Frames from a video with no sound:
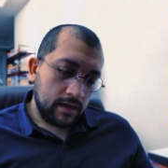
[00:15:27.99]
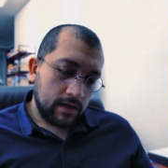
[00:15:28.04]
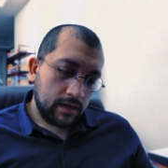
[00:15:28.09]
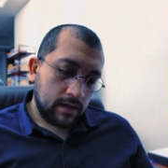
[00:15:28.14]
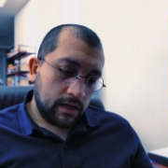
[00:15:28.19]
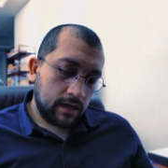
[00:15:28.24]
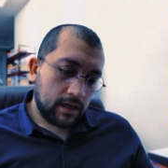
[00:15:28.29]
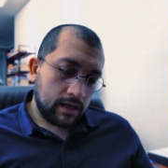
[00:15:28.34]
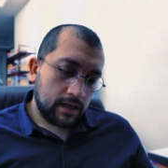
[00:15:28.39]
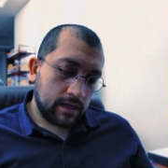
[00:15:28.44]

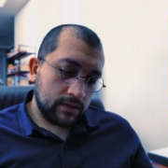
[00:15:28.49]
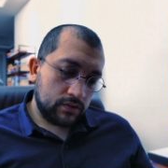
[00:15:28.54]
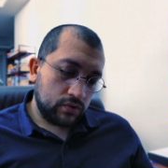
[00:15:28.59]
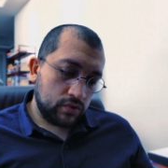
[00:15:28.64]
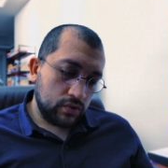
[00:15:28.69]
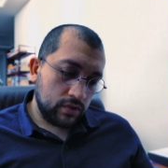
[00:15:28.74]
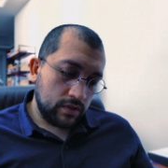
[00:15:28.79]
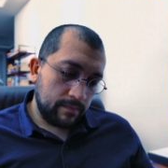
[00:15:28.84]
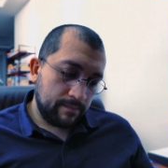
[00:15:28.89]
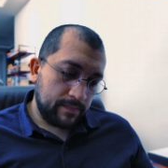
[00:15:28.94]

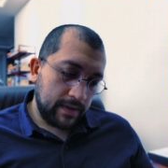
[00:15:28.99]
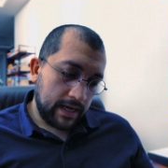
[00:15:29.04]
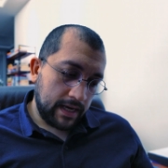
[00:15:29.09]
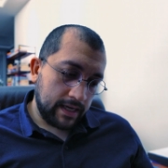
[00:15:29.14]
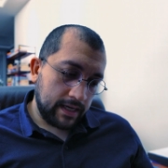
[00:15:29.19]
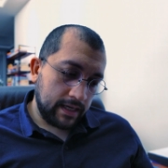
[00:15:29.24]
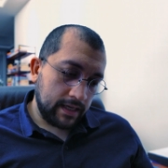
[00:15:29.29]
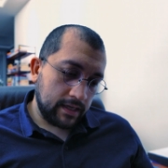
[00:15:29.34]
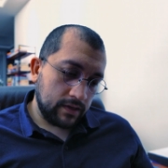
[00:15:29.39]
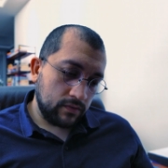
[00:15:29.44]
to the
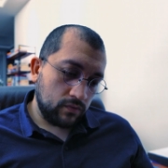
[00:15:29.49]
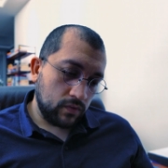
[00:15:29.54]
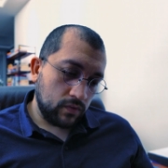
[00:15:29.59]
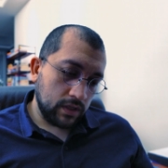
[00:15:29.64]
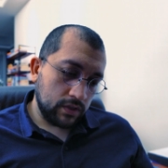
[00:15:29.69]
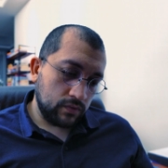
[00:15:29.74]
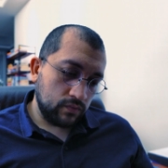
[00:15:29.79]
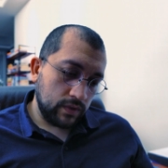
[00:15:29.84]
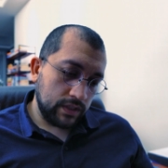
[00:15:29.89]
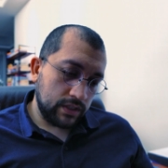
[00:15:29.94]
bank,
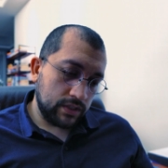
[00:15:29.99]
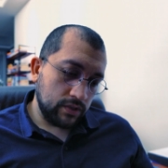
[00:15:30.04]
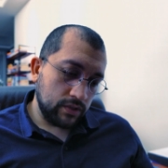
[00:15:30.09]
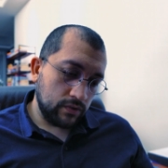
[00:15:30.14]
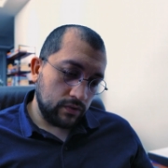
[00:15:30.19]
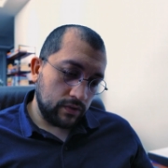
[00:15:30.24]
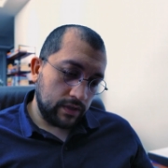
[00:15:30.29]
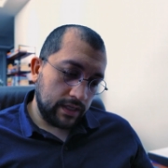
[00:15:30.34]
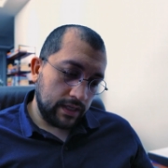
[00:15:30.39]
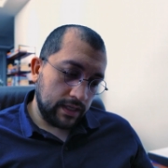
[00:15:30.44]
what we
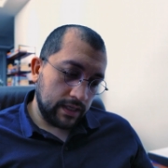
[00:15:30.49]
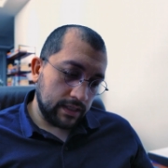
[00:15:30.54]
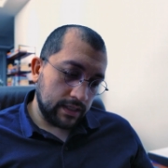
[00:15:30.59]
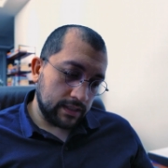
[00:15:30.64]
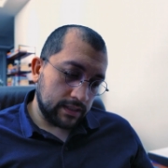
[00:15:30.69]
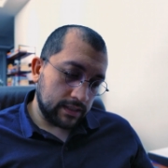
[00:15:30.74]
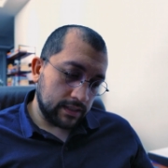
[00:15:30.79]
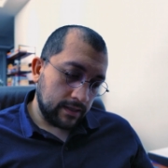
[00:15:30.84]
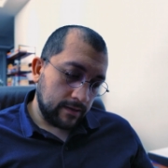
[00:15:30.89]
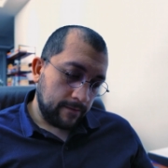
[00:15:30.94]
do
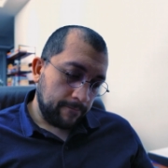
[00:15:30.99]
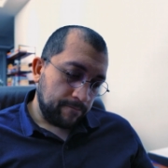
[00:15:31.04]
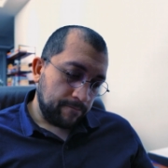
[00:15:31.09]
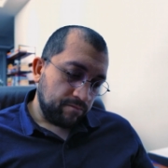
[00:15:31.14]
is